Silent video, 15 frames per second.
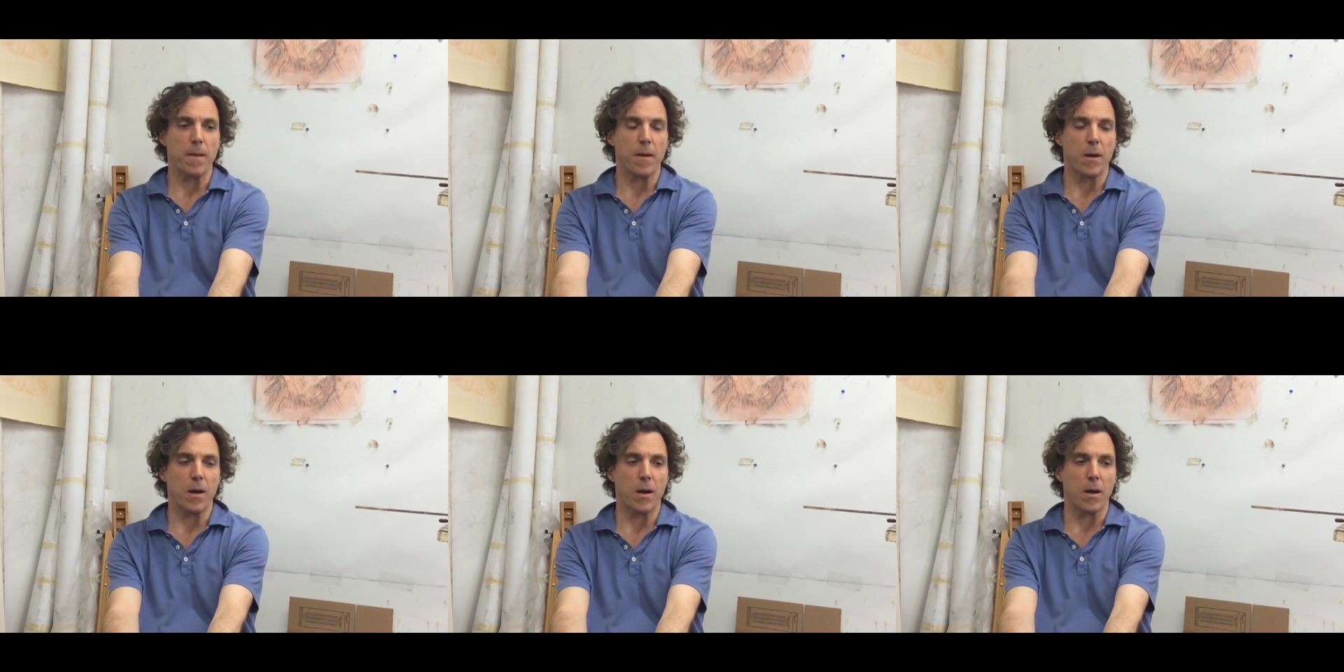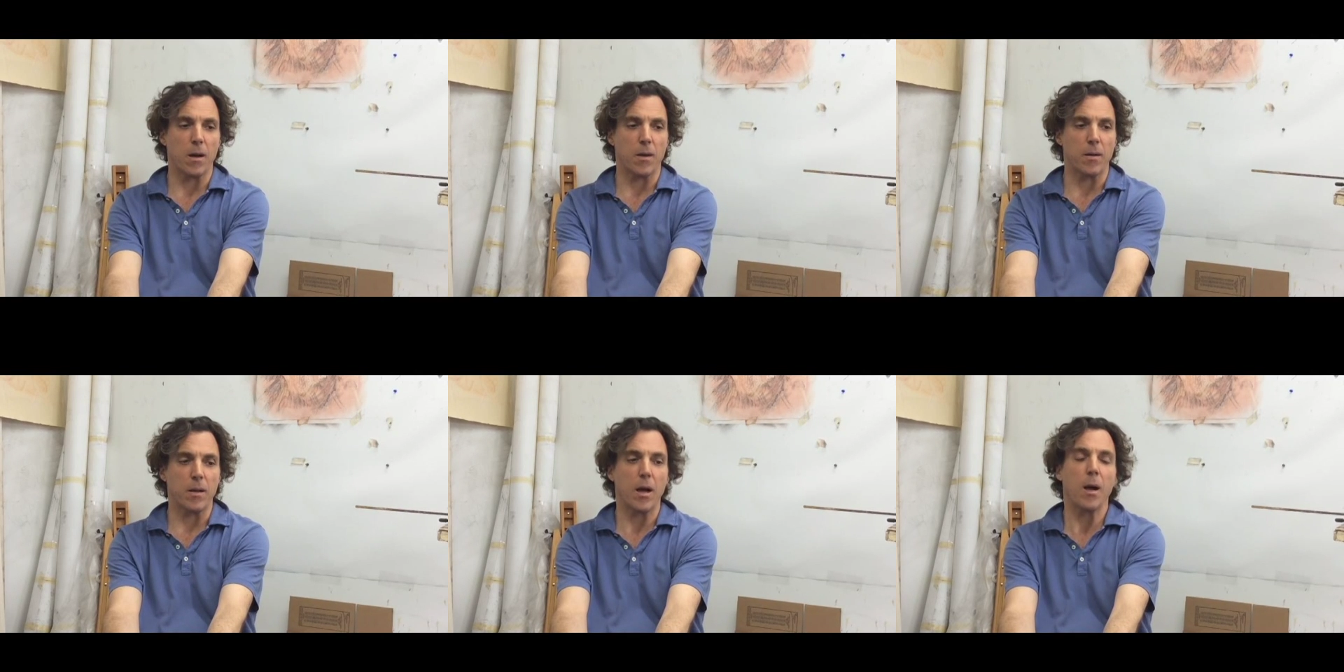Uh,
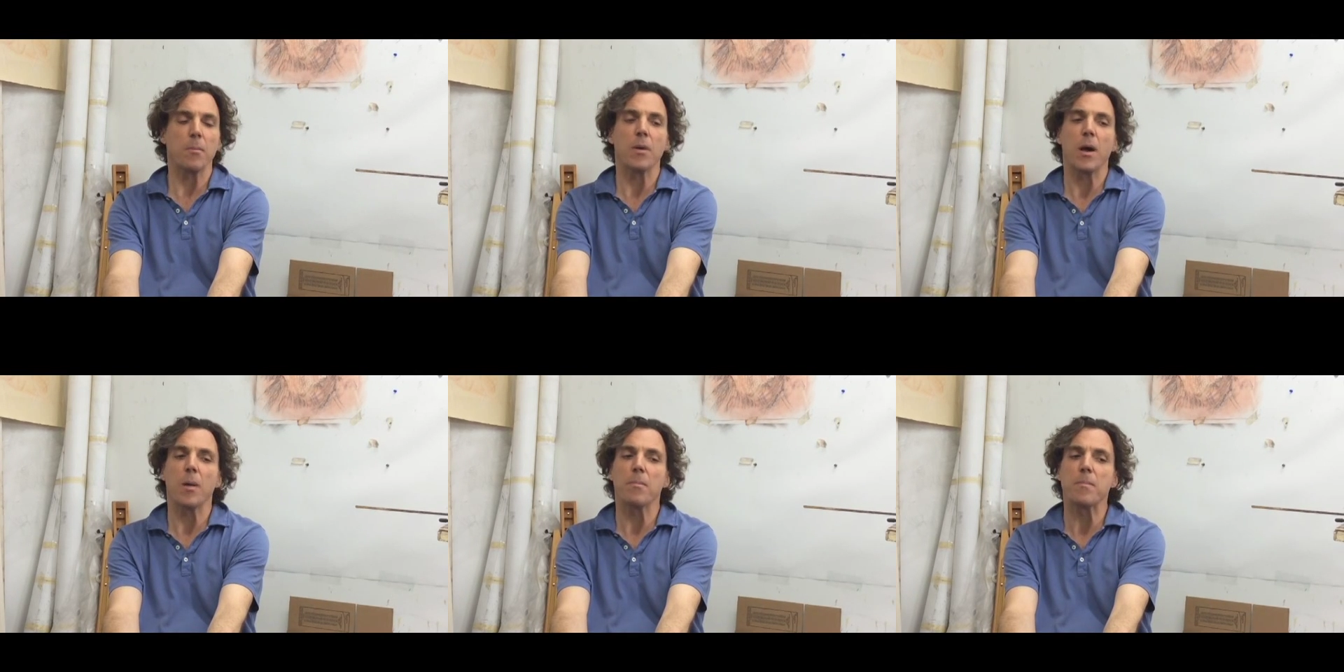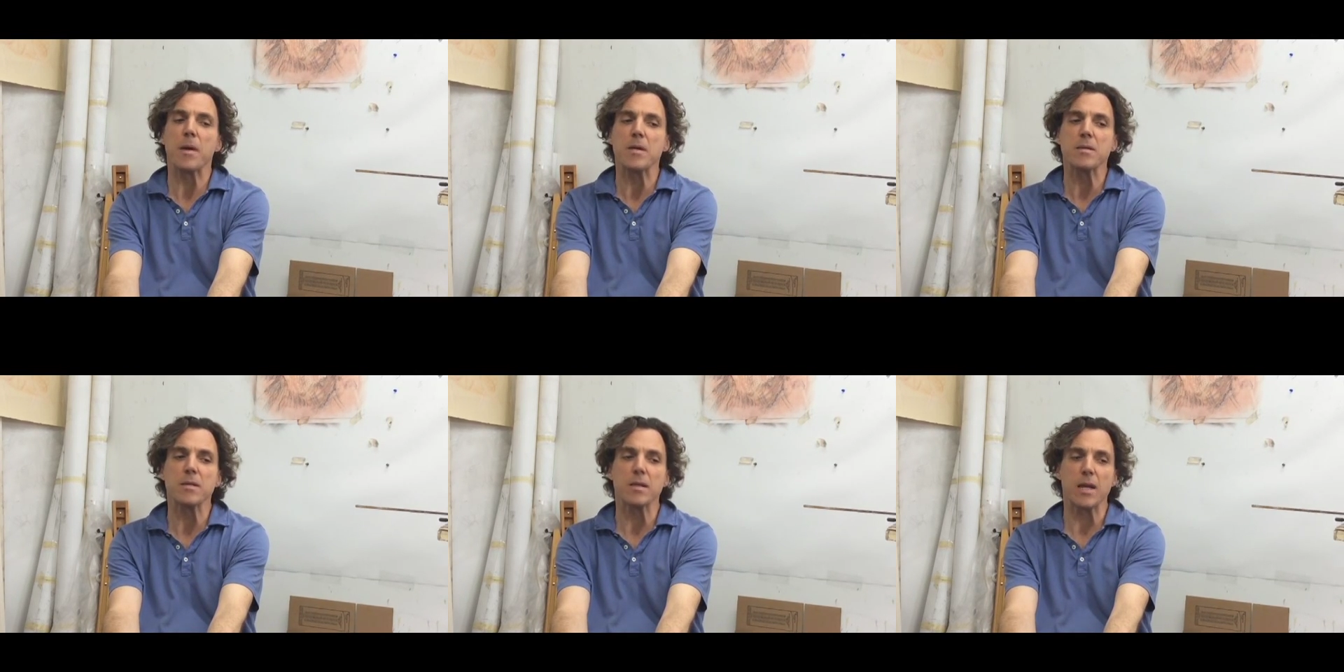our
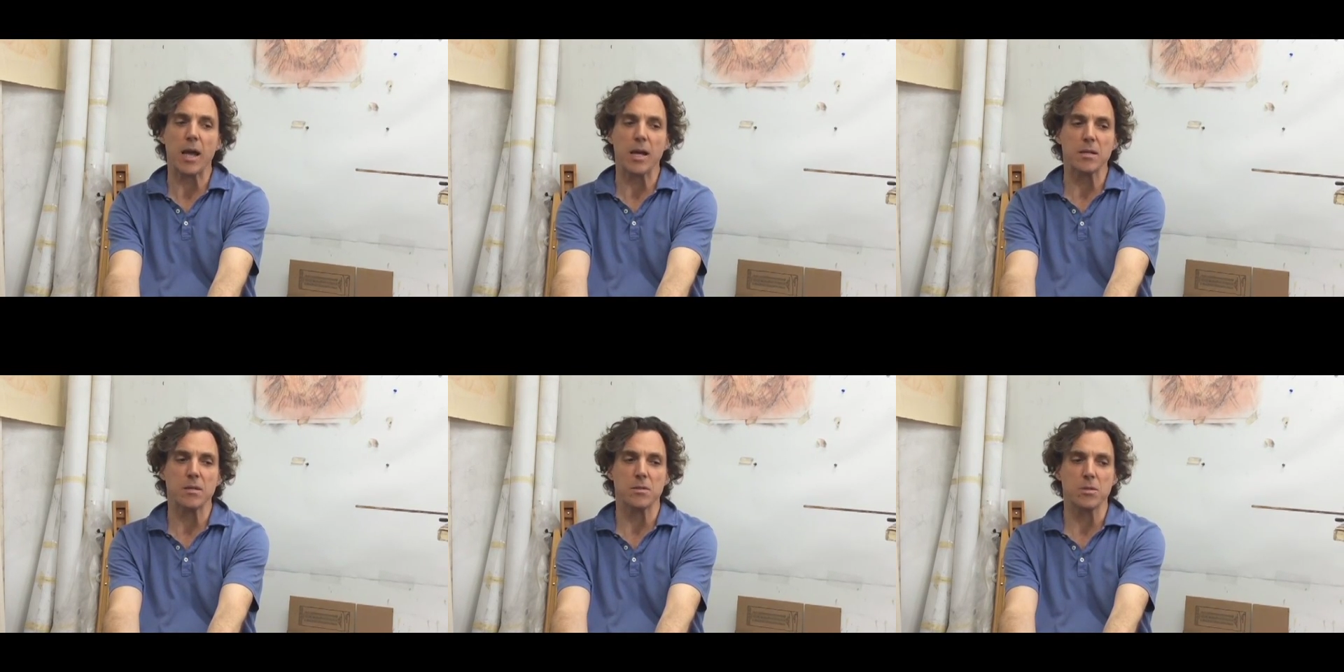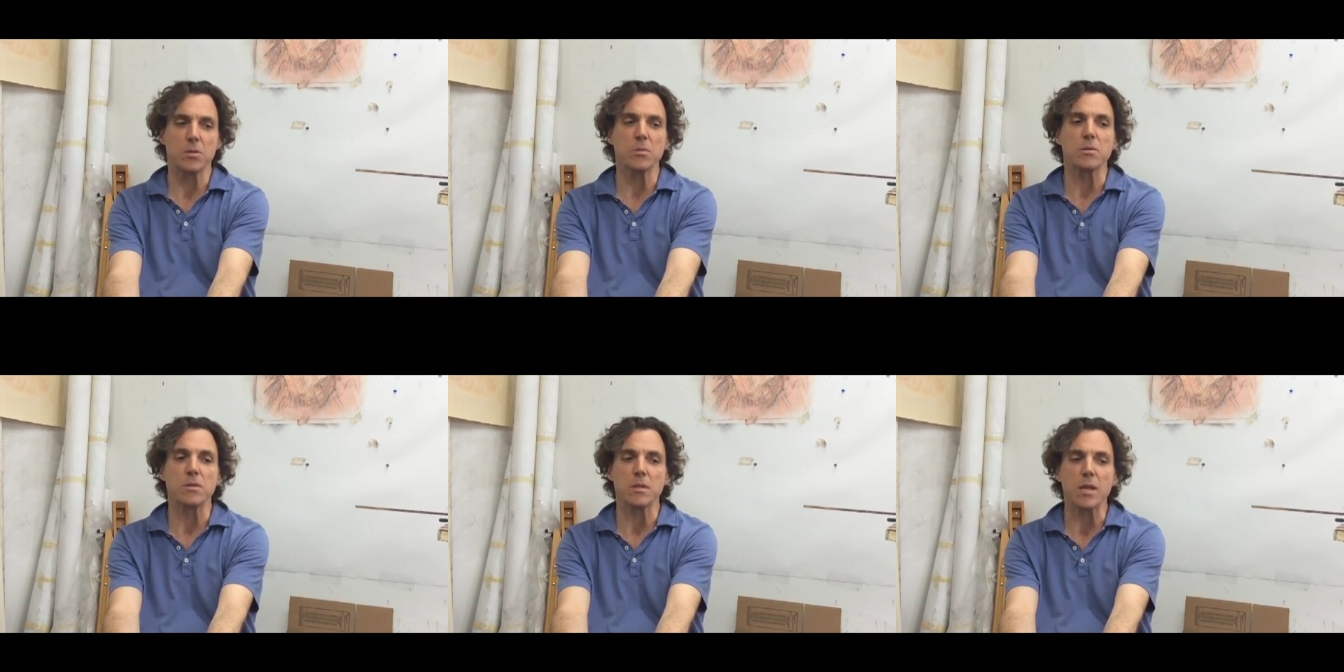basic
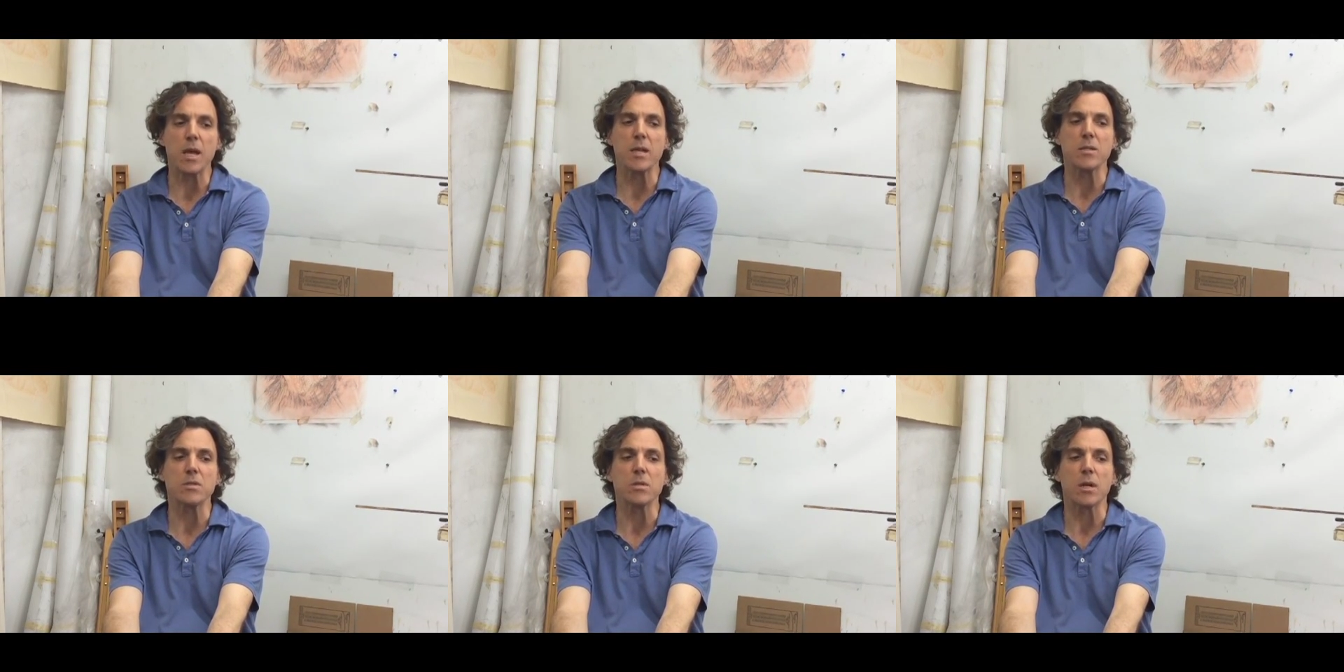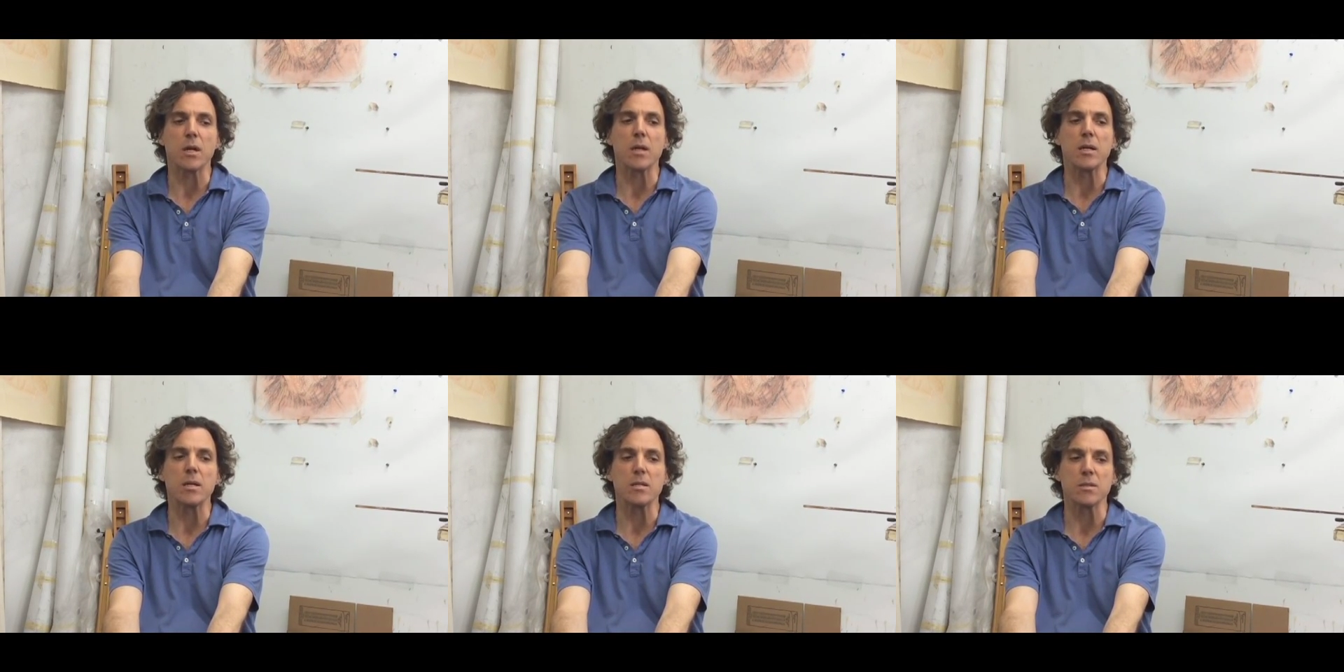attitude to nature
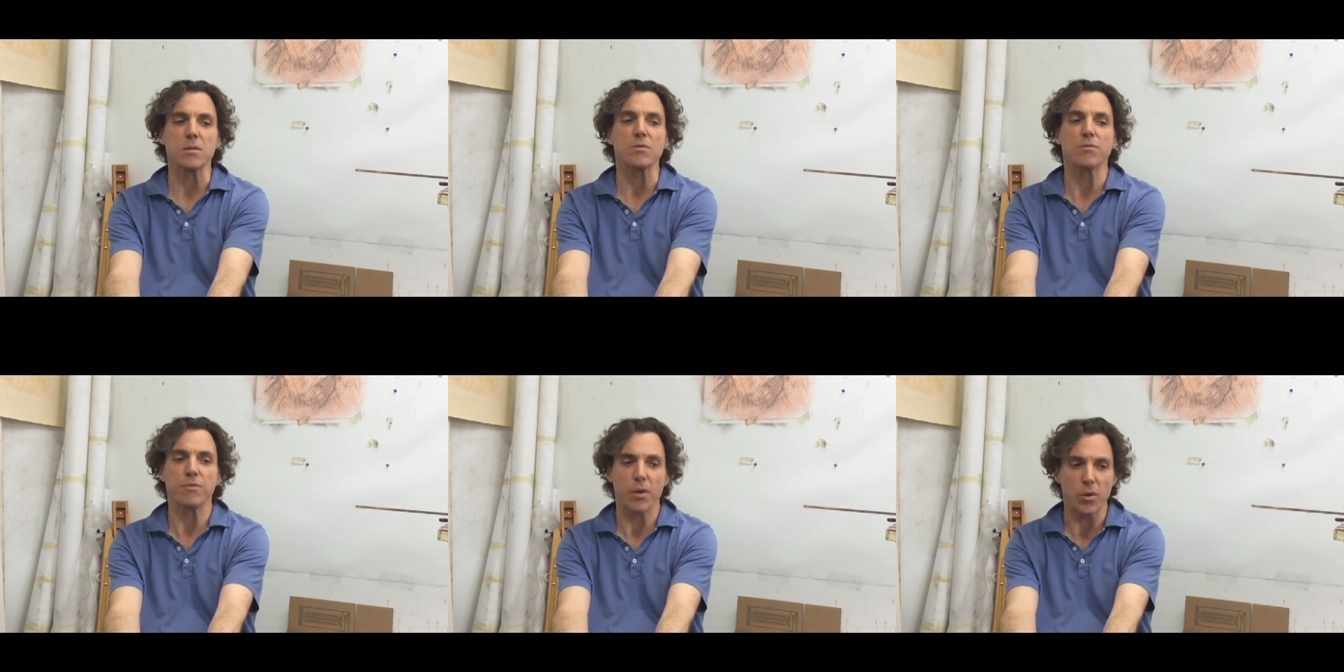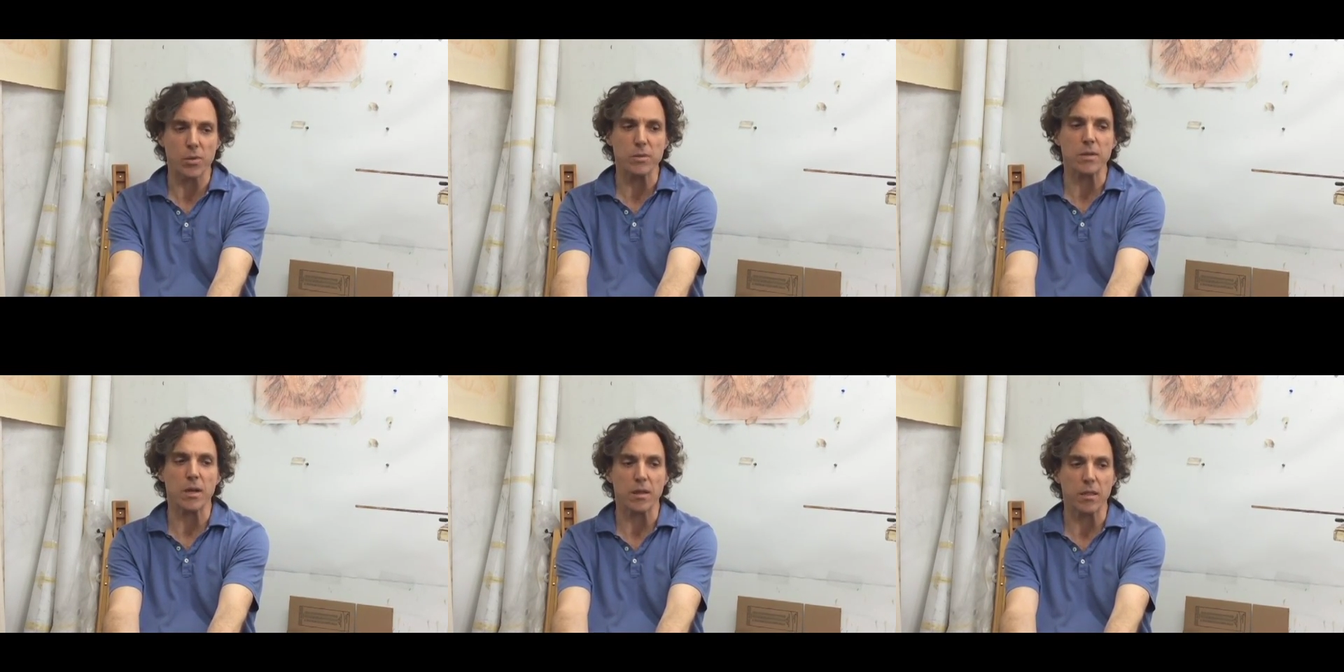is at
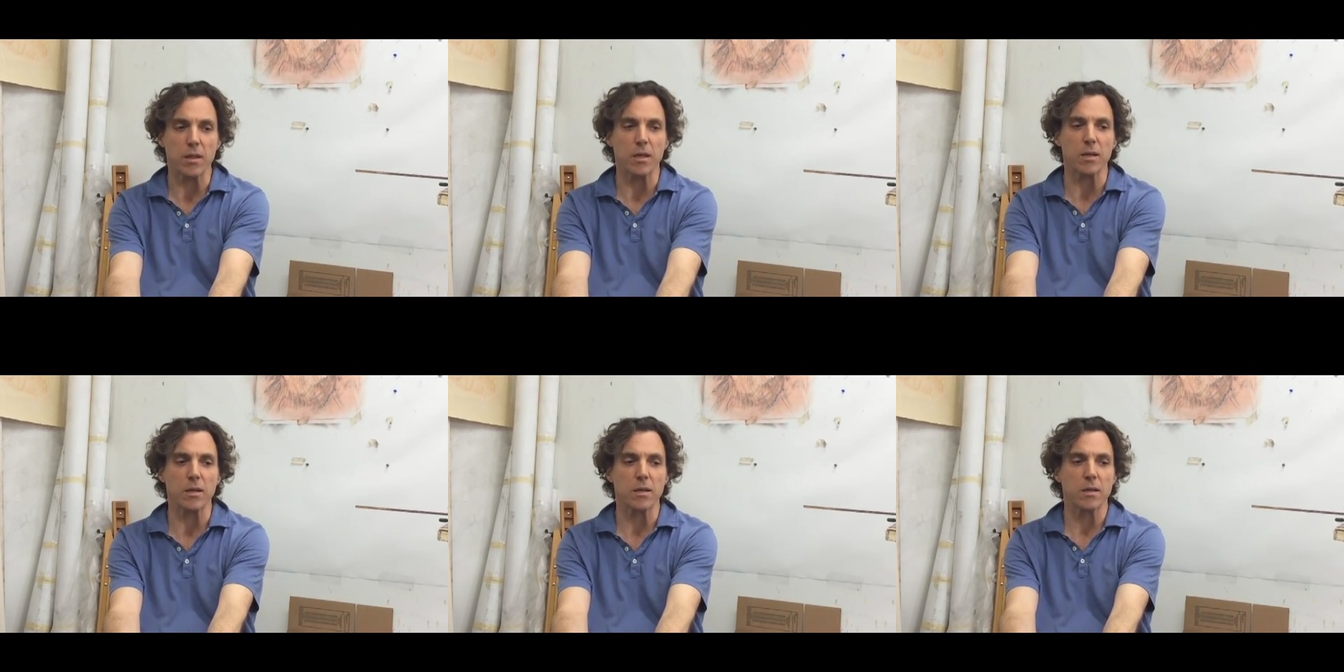fault, I think,